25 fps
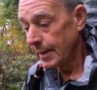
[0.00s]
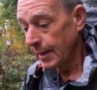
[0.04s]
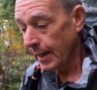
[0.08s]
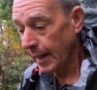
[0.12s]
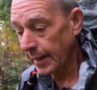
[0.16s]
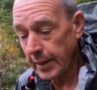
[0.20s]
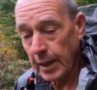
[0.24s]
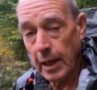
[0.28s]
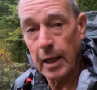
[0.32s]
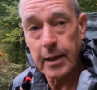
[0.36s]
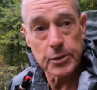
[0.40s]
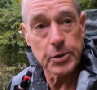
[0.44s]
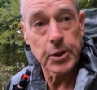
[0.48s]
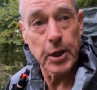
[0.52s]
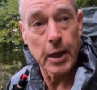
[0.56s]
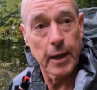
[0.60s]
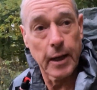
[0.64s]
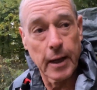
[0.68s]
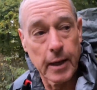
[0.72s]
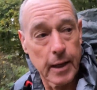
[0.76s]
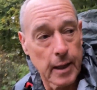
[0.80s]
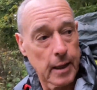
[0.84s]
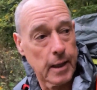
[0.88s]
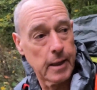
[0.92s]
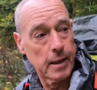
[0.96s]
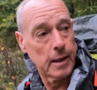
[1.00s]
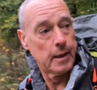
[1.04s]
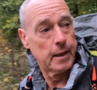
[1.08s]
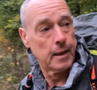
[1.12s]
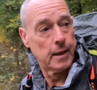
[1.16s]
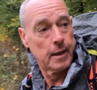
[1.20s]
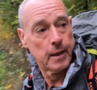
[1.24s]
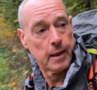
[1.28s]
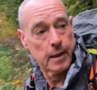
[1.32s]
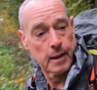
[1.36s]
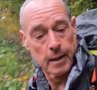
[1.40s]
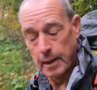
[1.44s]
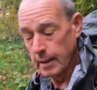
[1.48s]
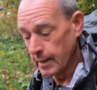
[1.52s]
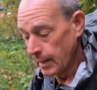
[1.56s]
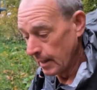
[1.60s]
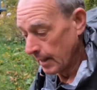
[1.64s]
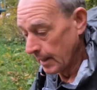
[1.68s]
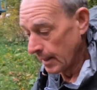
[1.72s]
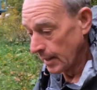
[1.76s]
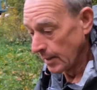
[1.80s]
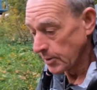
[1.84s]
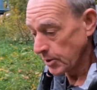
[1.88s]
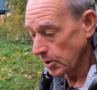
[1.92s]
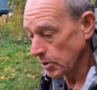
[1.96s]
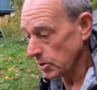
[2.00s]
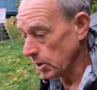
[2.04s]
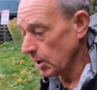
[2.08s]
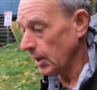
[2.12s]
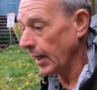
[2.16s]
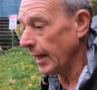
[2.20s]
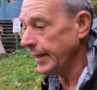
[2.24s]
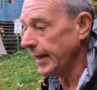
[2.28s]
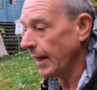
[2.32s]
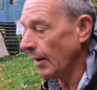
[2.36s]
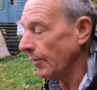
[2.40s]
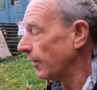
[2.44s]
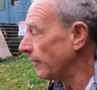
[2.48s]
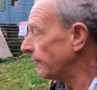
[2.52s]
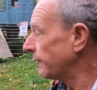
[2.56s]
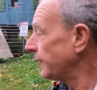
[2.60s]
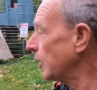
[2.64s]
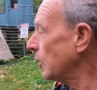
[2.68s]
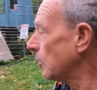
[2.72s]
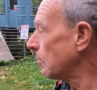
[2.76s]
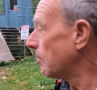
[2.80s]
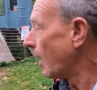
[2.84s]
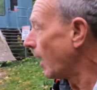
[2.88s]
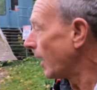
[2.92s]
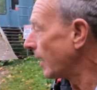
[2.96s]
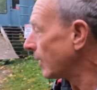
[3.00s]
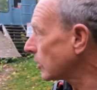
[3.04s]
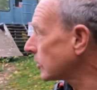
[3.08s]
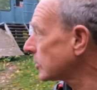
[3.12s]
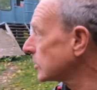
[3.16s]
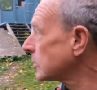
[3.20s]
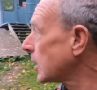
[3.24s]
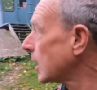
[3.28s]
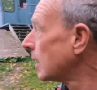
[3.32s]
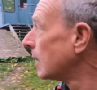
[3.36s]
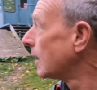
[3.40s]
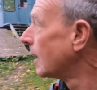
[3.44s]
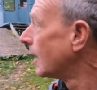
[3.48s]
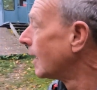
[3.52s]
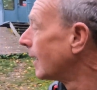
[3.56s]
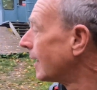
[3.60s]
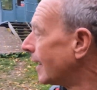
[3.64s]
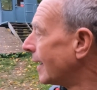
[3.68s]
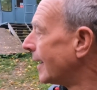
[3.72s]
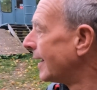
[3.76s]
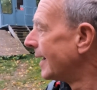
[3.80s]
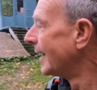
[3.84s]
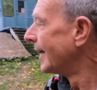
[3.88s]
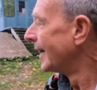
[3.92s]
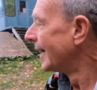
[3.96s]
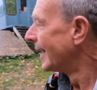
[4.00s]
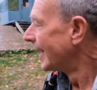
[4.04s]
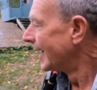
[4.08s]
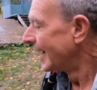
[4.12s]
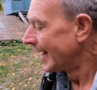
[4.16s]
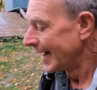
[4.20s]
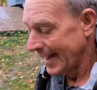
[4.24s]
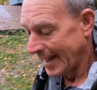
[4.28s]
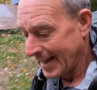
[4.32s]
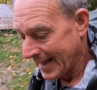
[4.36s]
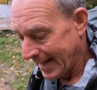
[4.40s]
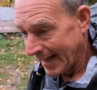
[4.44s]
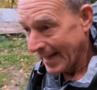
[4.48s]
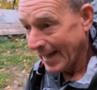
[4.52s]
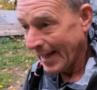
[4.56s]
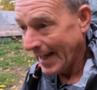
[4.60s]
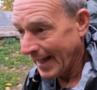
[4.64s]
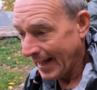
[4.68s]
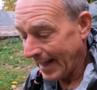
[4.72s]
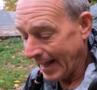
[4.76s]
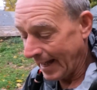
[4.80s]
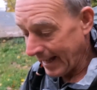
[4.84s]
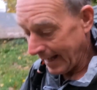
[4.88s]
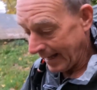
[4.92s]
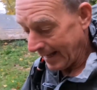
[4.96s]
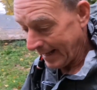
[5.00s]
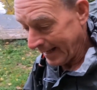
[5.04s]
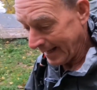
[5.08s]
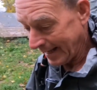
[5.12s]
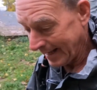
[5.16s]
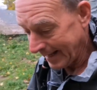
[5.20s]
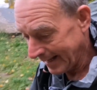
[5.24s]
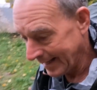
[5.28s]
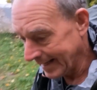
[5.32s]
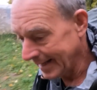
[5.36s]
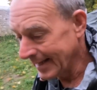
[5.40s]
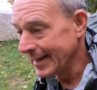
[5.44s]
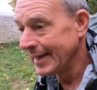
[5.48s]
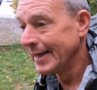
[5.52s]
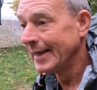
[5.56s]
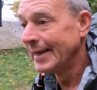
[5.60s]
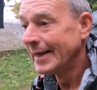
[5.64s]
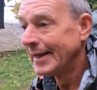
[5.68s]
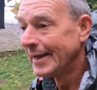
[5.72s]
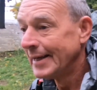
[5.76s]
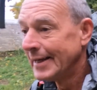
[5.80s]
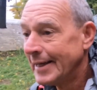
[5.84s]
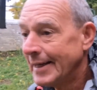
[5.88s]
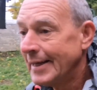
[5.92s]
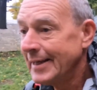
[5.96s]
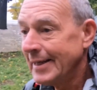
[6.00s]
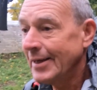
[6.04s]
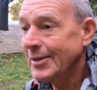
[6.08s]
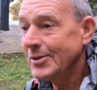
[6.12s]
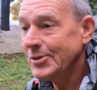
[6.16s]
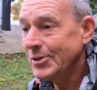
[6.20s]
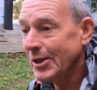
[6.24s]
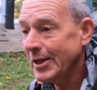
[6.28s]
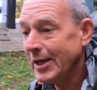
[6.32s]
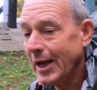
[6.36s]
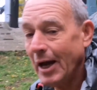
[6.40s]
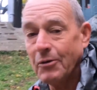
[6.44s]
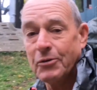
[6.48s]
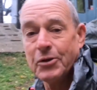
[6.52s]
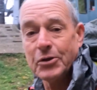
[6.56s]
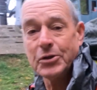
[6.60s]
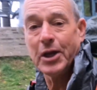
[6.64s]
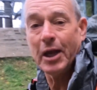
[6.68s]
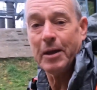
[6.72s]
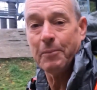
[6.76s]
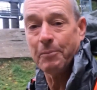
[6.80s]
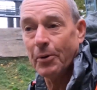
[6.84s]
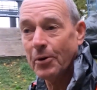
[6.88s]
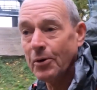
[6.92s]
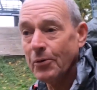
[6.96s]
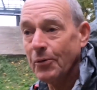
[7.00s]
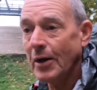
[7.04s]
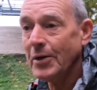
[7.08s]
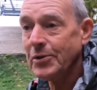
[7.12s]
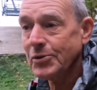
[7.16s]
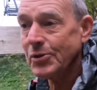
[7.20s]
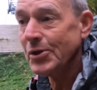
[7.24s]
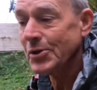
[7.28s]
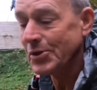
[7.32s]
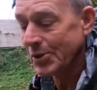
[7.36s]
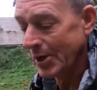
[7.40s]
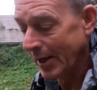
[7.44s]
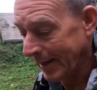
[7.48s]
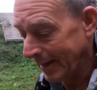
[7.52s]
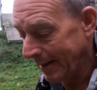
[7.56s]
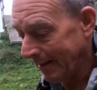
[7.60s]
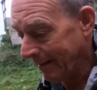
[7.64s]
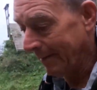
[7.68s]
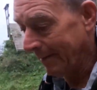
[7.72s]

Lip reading: let us just lay down a few miles and see how the day progresses.